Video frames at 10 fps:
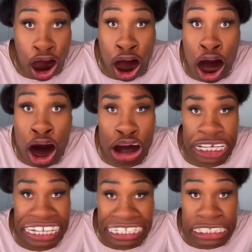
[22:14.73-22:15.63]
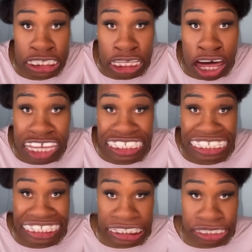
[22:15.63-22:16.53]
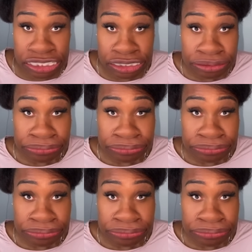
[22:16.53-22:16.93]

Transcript: all kids' closets.